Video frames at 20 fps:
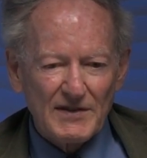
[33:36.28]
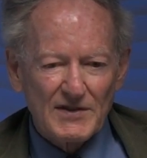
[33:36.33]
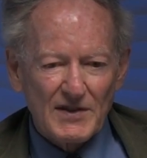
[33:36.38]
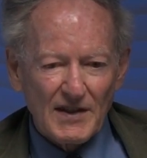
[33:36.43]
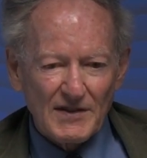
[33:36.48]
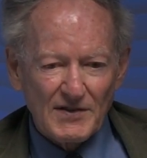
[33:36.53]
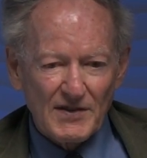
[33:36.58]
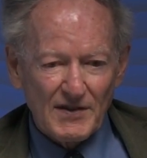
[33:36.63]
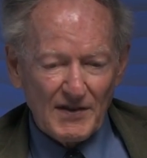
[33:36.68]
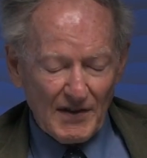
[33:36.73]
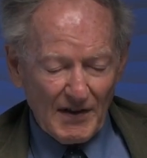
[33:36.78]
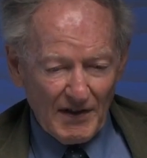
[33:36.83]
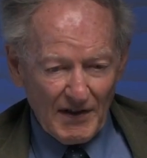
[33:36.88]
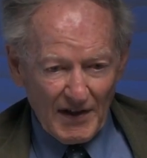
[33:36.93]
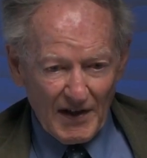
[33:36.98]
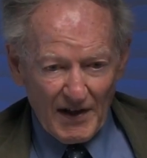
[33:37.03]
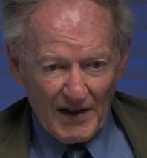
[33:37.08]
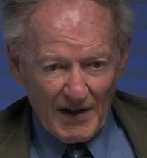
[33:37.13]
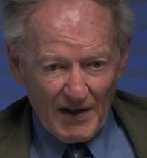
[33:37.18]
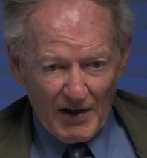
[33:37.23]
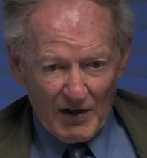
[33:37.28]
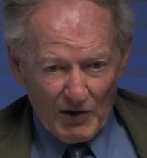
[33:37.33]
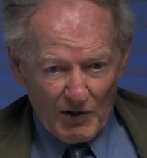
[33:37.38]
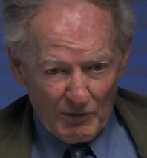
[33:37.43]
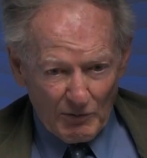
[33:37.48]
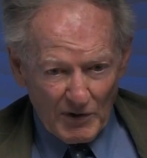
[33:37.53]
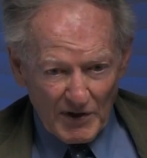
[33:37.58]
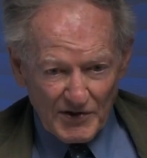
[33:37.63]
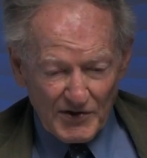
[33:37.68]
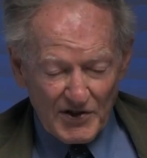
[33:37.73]
just
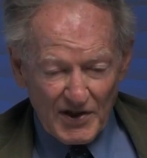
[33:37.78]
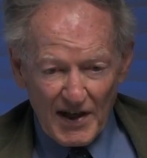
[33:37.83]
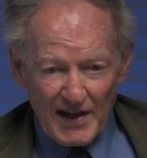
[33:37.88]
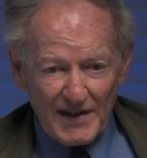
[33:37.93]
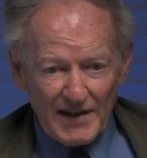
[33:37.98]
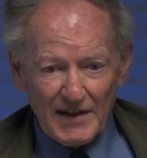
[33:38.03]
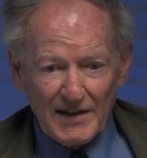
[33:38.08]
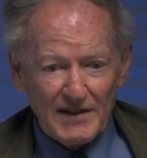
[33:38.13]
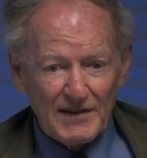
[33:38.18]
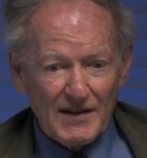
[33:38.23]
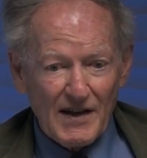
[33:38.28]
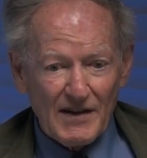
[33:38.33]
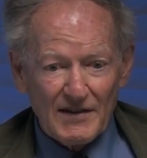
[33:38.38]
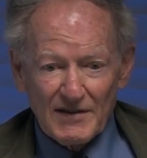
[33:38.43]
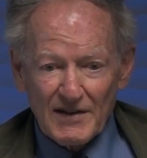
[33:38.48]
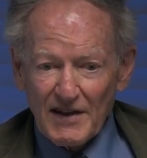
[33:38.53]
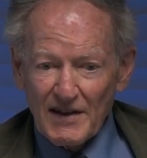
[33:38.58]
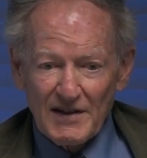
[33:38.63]
resented.